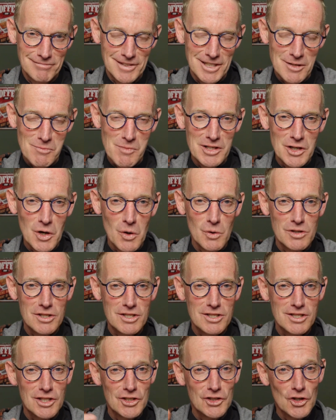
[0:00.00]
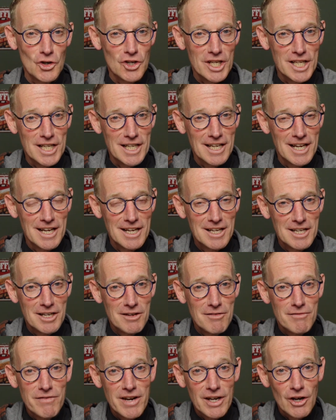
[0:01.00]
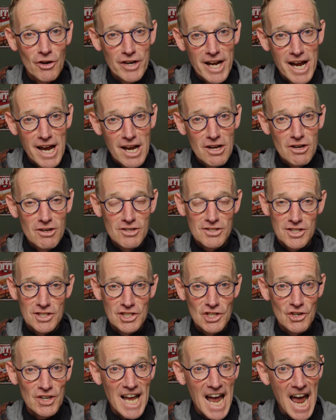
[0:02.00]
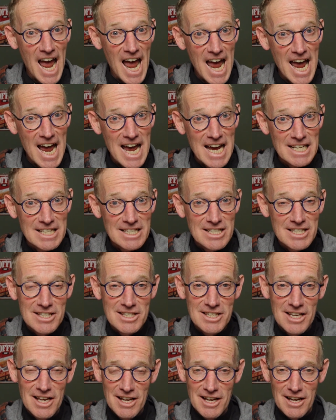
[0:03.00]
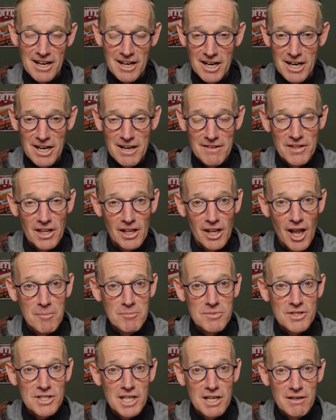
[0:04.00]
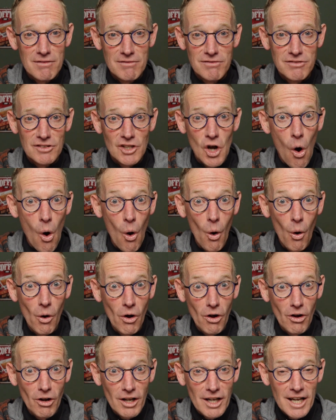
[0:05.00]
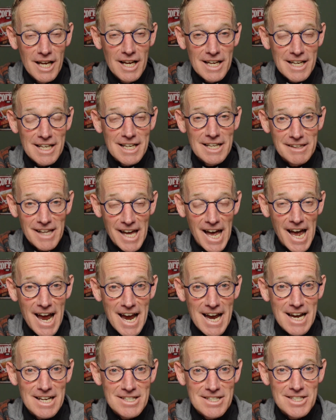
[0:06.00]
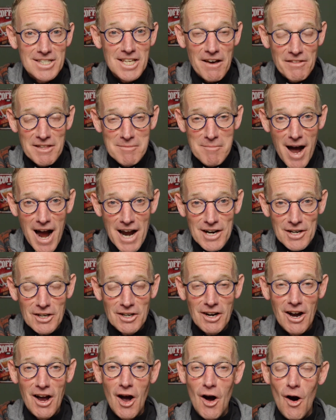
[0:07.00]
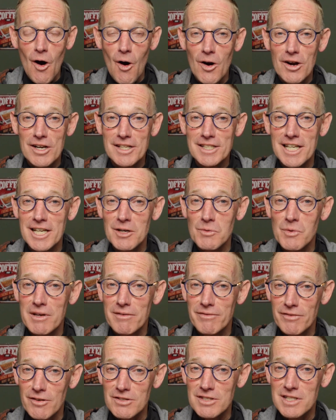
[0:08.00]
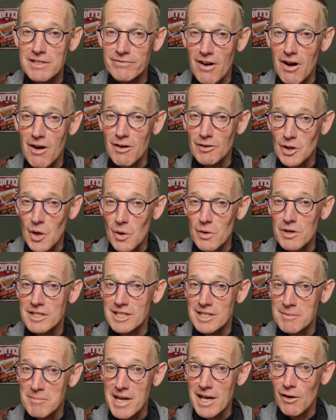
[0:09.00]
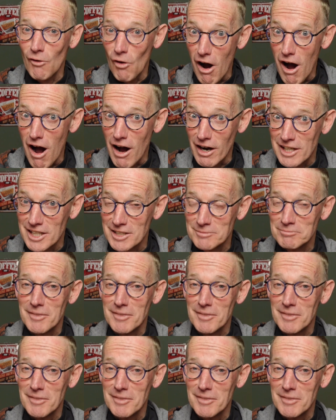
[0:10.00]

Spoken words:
Did we notice the dirty fingernails, the dirty hands, the lumps of coal in the hands of the miner? Or did we first of all notice the big rock?